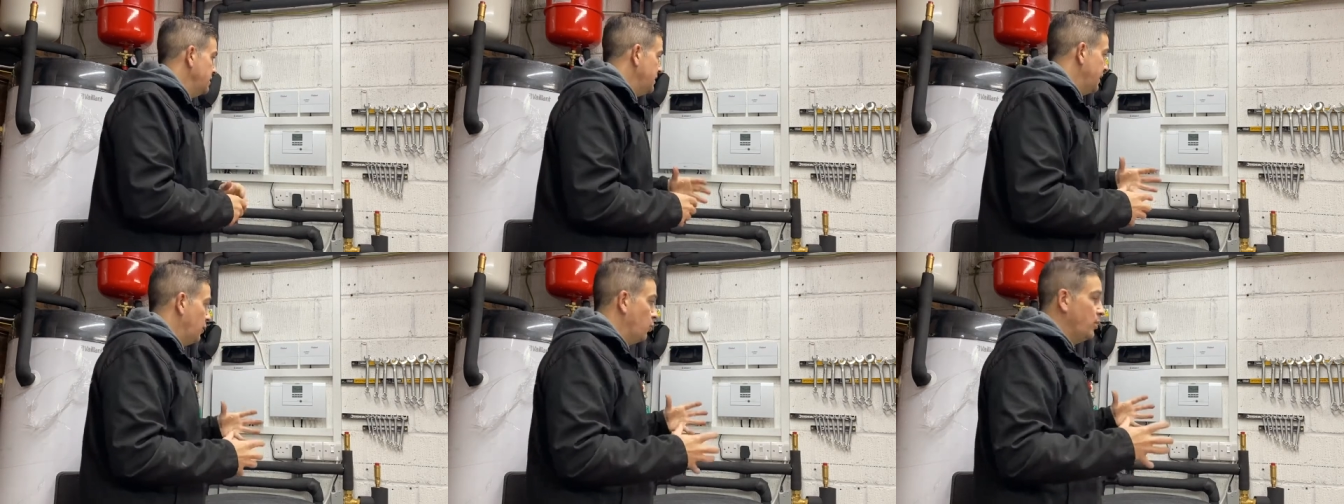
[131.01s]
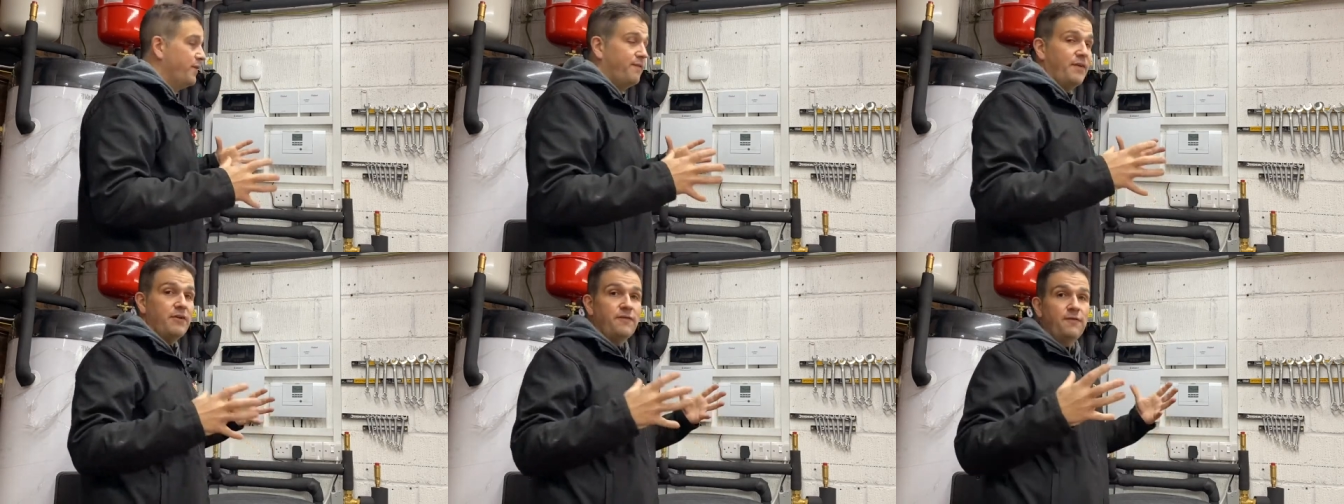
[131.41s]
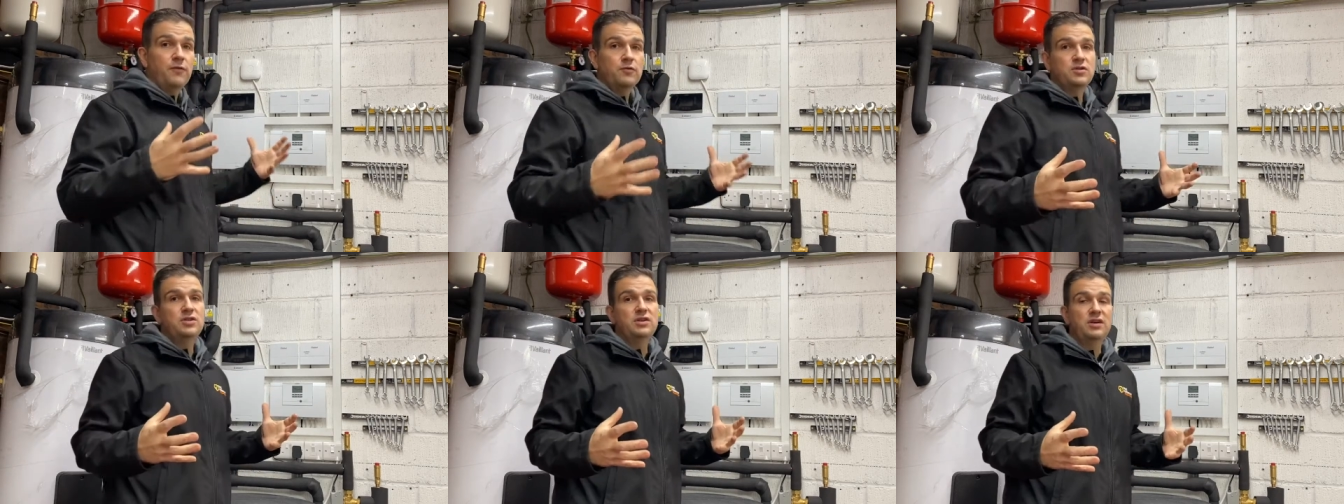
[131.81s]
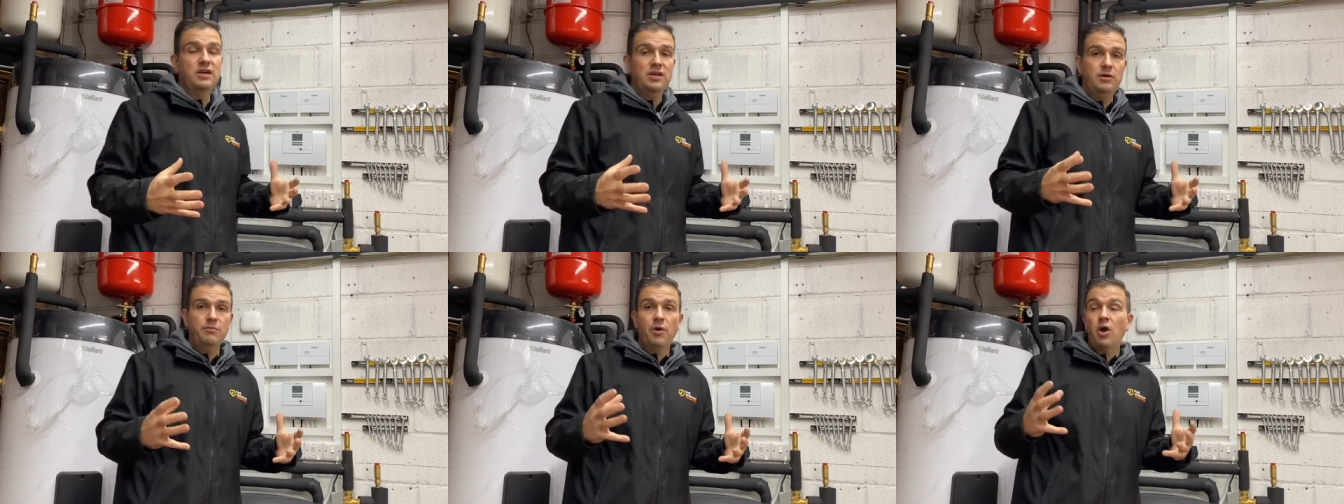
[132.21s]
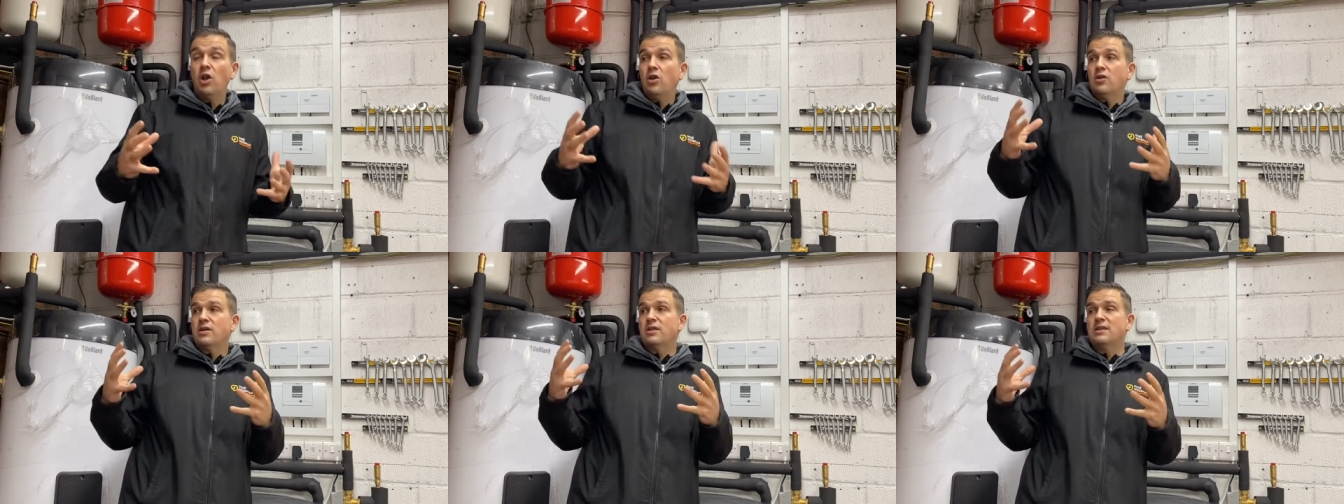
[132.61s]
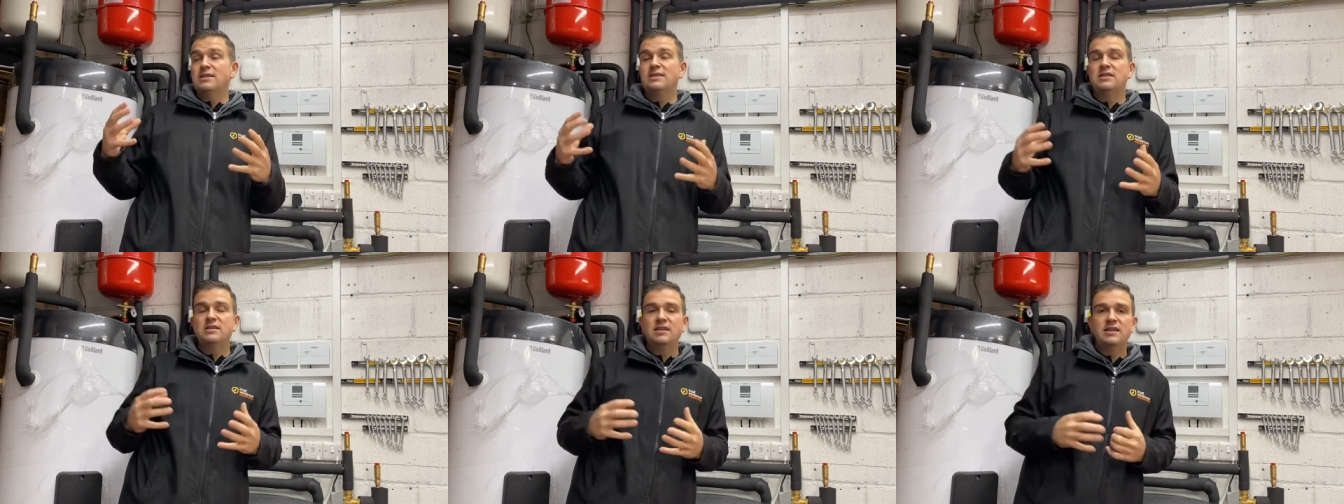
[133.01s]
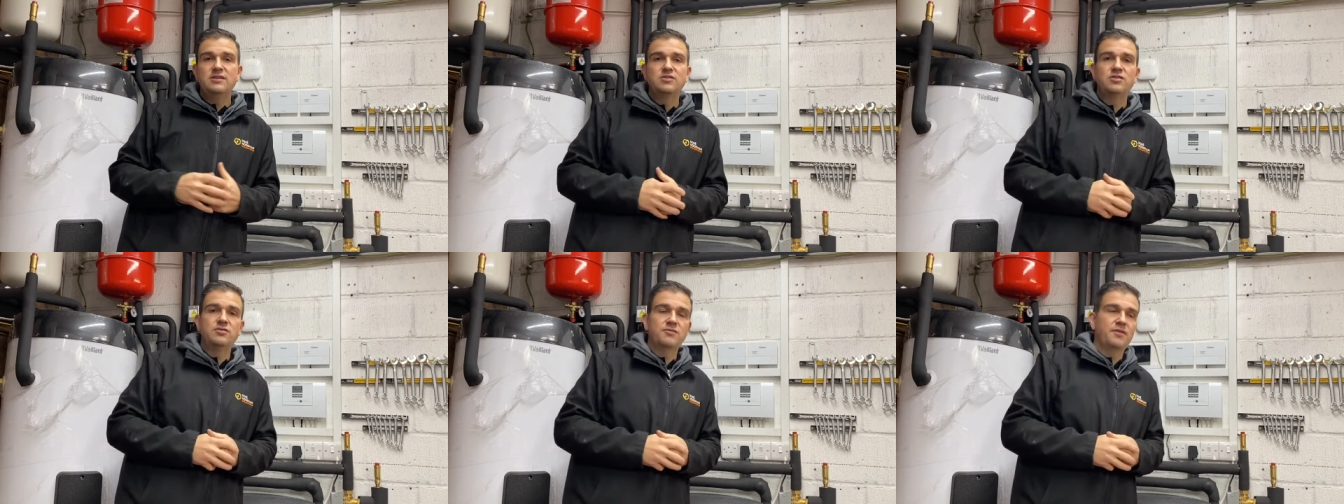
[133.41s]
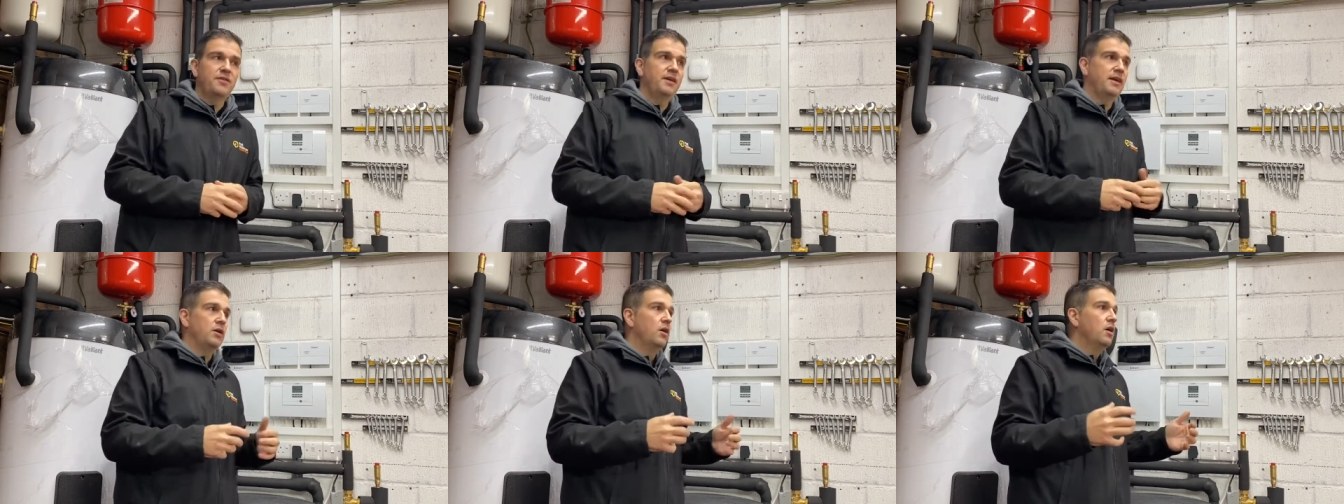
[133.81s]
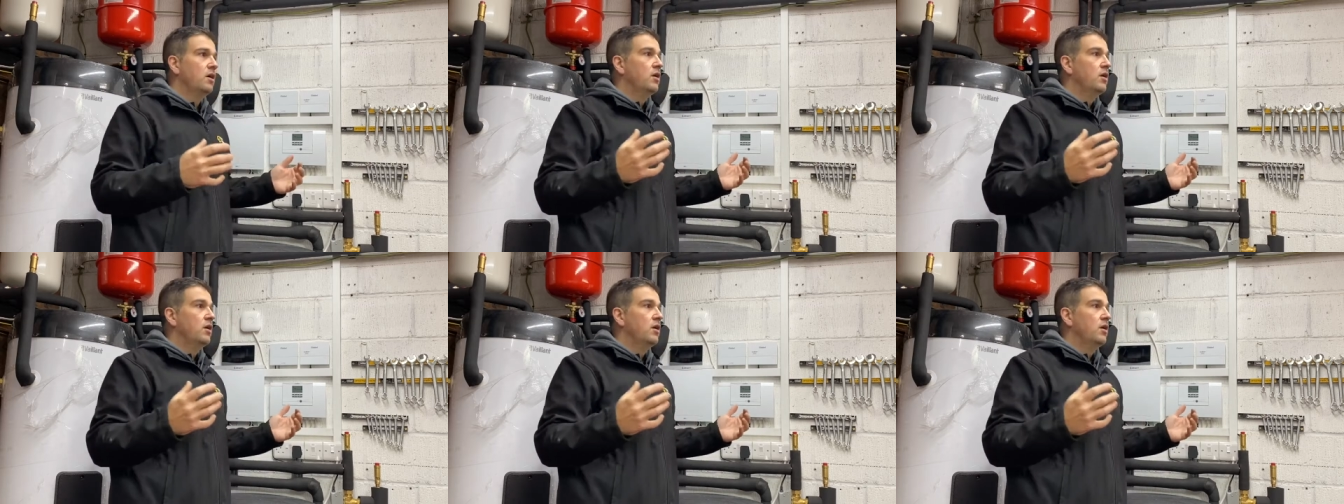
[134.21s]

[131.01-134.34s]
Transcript: Now we're very fortunate and you might look at this as an install thing.